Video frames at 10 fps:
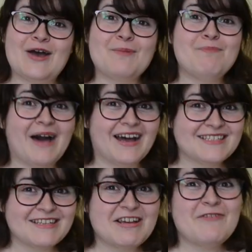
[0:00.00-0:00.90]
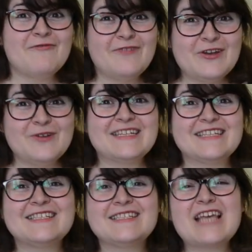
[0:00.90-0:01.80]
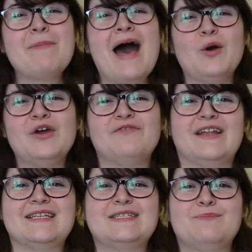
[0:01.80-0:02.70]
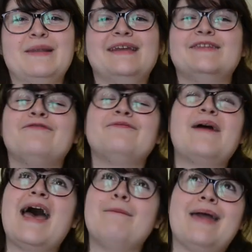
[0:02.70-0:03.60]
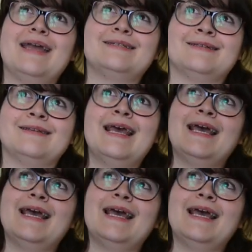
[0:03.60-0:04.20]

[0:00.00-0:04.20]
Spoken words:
But Flute is somehow convinced to play the fair maiden